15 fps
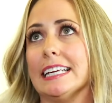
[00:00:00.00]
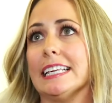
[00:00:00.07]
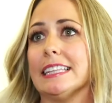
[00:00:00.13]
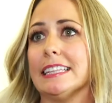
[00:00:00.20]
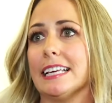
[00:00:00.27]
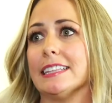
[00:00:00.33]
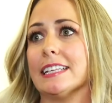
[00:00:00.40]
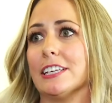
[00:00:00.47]

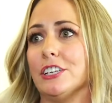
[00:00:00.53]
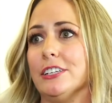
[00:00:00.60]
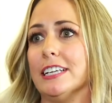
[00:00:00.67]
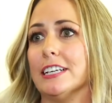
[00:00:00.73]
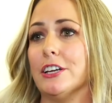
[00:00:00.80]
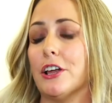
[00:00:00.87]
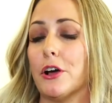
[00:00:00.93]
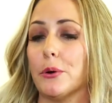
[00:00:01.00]
anything that you
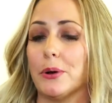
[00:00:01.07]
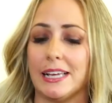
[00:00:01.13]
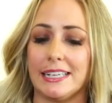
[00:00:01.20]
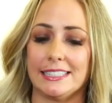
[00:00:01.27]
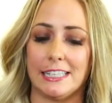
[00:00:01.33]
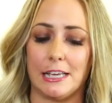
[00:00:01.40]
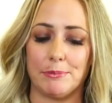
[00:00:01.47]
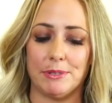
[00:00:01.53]
need to know
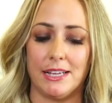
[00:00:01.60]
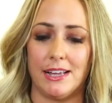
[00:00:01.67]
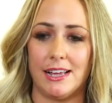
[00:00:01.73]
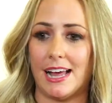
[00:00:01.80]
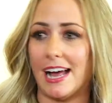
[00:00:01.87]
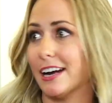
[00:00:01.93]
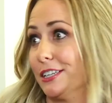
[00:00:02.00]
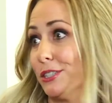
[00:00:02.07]
except
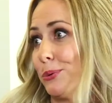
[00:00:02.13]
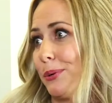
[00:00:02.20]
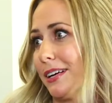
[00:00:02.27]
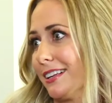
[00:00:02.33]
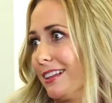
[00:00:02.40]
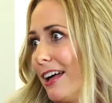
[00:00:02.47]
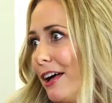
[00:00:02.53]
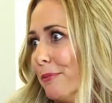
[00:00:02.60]
how to swing
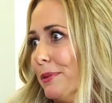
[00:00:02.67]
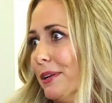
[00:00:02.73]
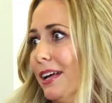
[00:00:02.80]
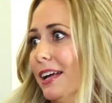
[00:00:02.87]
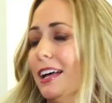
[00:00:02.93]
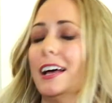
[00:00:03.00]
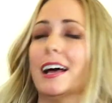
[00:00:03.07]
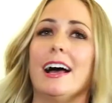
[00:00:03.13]
a club.
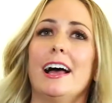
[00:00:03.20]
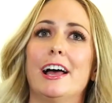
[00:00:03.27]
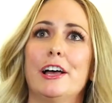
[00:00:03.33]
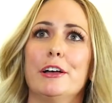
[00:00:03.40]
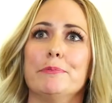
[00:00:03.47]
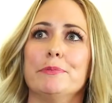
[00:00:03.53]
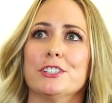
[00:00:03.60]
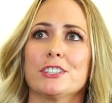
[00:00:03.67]

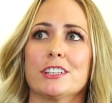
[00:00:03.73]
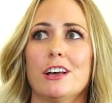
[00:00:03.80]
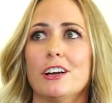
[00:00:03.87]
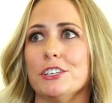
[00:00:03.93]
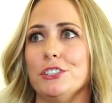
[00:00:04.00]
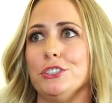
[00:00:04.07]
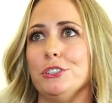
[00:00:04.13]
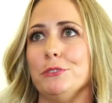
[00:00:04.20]
There's a
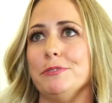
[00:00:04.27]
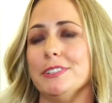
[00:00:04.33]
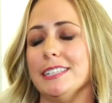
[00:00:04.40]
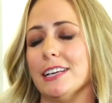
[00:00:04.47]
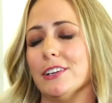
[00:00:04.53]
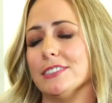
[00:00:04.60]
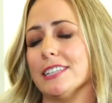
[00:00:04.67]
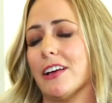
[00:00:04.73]
lot of YouTube
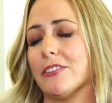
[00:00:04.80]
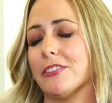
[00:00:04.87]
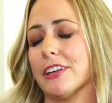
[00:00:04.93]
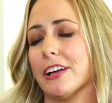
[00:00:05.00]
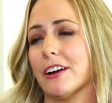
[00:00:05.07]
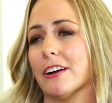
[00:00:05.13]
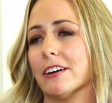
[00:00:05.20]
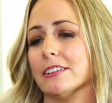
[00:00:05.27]
videos out
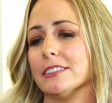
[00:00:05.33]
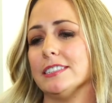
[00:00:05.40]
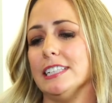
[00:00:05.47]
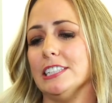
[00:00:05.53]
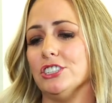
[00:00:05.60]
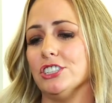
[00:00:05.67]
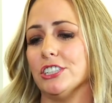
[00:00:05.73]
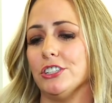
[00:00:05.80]
there
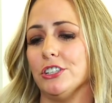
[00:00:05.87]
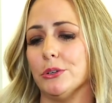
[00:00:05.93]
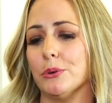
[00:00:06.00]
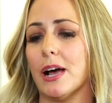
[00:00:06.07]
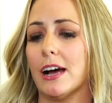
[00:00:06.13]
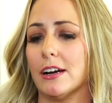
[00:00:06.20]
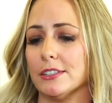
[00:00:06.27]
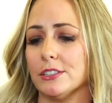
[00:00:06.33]
teaching you
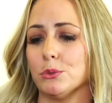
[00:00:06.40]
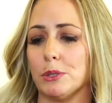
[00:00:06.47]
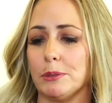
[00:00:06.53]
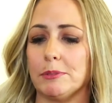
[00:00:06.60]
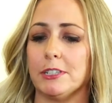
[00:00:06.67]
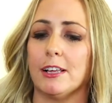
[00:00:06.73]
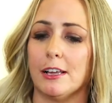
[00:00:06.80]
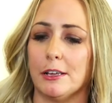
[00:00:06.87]
how to
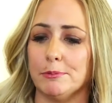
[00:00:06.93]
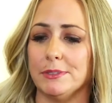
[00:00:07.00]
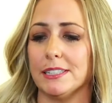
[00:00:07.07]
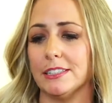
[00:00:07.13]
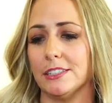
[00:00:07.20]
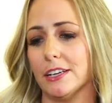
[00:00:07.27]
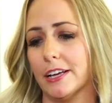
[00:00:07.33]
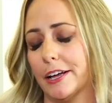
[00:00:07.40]
swing clubs,
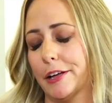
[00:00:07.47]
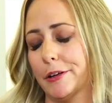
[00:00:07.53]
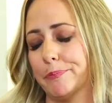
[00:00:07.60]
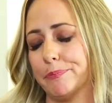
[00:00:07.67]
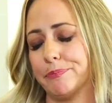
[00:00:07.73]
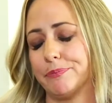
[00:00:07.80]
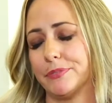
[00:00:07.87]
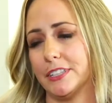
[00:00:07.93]
and
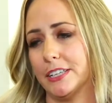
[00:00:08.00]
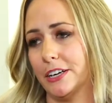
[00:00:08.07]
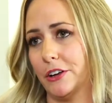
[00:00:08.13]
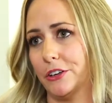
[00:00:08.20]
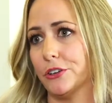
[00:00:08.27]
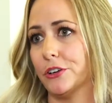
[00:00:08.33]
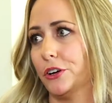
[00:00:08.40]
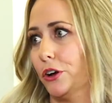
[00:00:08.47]

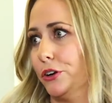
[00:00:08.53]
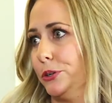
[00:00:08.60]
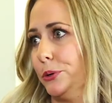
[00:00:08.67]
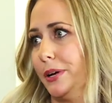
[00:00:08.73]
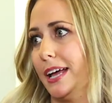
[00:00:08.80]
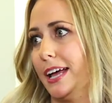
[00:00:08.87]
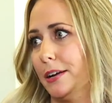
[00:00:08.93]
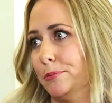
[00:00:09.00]
you can go
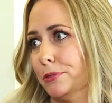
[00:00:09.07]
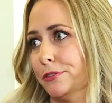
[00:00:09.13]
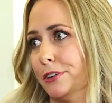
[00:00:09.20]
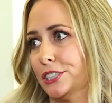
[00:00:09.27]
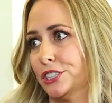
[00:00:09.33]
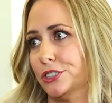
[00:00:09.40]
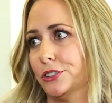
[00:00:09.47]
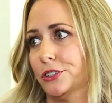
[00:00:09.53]
to a head
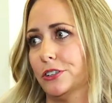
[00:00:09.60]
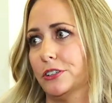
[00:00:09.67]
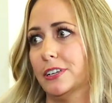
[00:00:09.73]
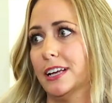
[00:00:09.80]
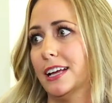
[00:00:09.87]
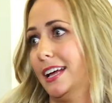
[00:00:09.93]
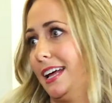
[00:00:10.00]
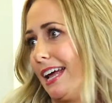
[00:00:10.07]
professional
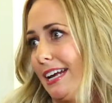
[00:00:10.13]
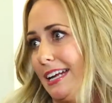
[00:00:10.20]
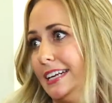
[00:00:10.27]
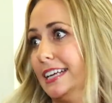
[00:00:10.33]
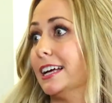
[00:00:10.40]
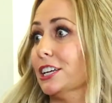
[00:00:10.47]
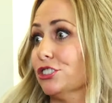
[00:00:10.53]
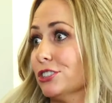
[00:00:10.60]
at
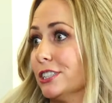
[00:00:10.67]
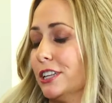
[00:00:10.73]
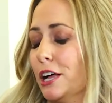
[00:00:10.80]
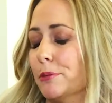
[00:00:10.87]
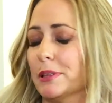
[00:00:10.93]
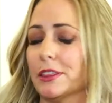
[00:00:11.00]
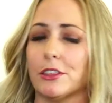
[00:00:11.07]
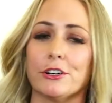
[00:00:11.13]
any country
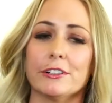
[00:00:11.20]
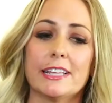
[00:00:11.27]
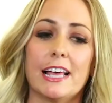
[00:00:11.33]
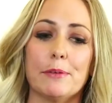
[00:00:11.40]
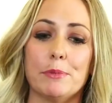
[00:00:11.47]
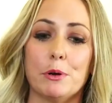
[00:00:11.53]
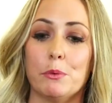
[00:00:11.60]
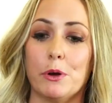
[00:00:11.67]
club and learn
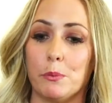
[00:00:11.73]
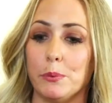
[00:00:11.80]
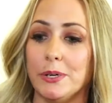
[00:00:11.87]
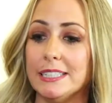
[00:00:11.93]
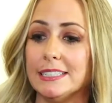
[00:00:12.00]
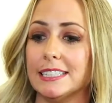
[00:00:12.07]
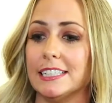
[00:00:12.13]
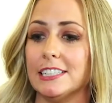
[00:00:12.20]
that. But what
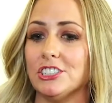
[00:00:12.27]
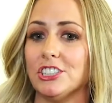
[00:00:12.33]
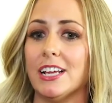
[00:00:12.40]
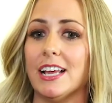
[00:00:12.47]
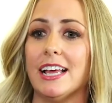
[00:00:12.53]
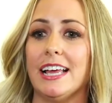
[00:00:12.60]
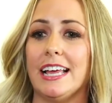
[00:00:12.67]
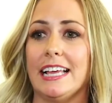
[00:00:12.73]
we teach
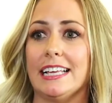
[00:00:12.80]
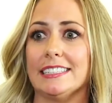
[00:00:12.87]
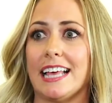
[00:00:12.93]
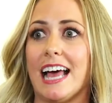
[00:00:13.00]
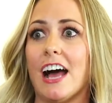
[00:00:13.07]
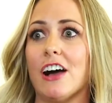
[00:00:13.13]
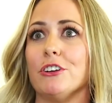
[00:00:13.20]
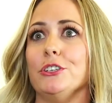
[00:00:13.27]
is
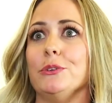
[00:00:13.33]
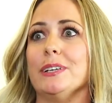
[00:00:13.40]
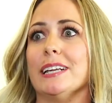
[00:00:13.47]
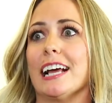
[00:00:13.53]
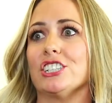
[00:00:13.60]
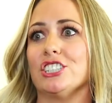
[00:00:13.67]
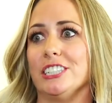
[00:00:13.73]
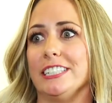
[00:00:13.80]
how you can
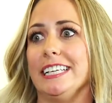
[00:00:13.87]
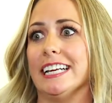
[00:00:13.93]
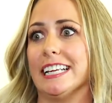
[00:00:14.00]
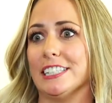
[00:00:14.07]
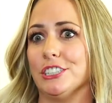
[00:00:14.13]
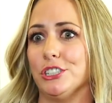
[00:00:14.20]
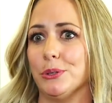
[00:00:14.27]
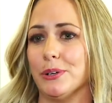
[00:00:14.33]
actually get
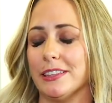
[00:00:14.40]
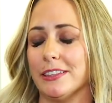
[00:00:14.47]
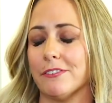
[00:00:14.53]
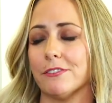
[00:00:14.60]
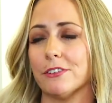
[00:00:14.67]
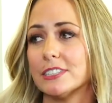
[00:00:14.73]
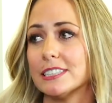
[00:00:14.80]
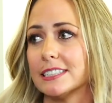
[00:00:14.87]
into it. And the
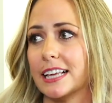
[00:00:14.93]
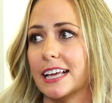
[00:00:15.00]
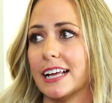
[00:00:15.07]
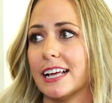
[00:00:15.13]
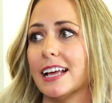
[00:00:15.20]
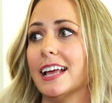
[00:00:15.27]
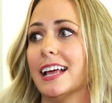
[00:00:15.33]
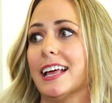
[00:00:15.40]
first
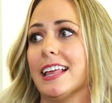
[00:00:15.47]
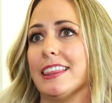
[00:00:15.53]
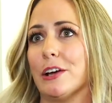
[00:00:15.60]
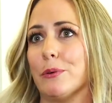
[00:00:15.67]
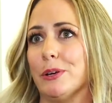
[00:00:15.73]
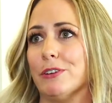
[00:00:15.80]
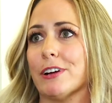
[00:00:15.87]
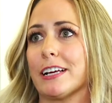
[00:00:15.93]
thing
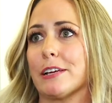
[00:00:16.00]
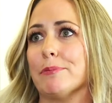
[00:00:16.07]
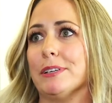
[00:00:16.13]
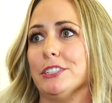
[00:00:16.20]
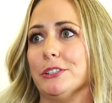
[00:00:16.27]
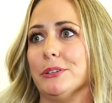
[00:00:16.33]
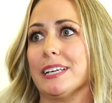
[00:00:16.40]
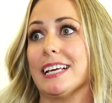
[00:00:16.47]
that we
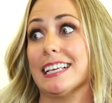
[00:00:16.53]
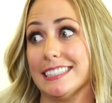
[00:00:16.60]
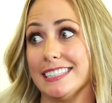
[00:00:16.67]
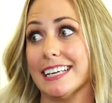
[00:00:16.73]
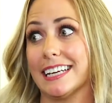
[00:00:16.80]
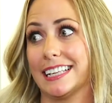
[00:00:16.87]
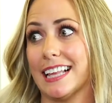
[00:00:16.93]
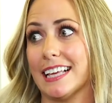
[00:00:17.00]
recommend doing is
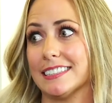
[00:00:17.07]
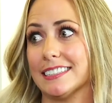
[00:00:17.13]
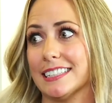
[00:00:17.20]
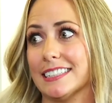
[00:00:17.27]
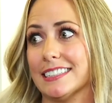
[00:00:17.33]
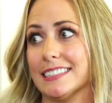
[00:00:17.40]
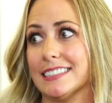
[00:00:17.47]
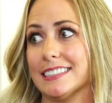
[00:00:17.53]
getting
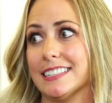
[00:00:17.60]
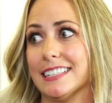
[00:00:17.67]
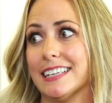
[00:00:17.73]
lessons.